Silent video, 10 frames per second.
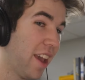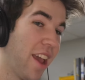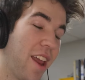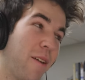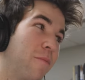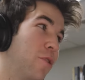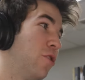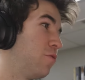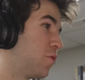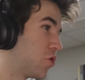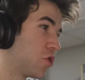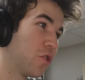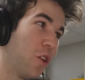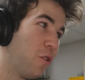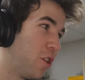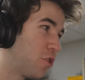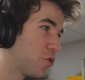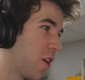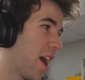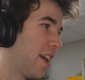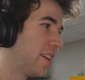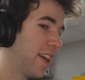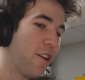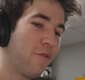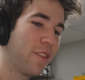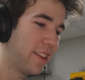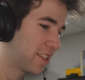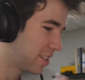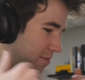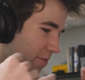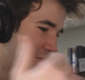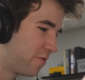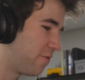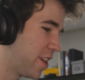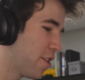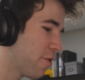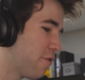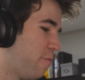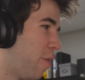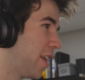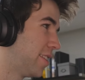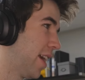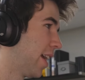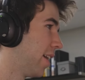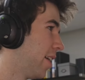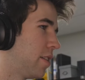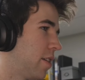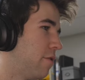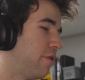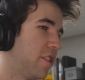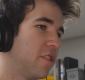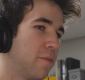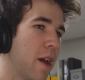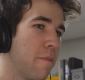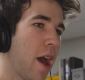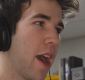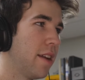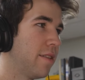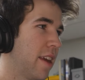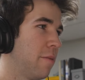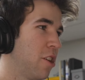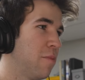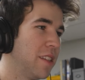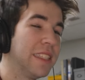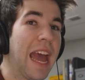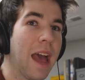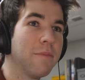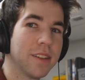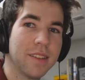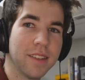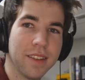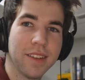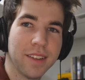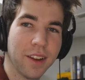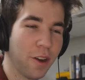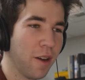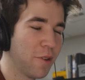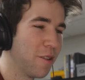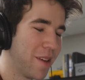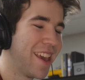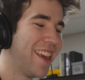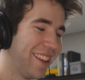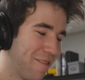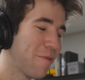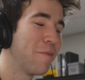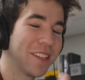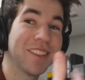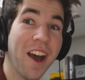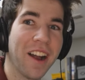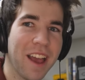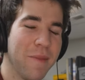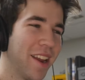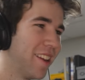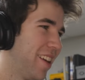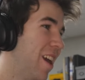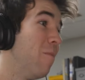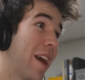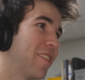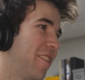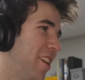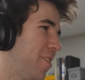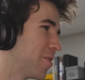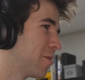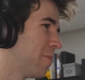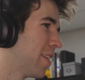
And I'm gonna slowly try and get over this fear of buzzing. Convinces my mind that I'm gonna be stabbed. Or I'm gonna be stung, I mean. Back to the needles.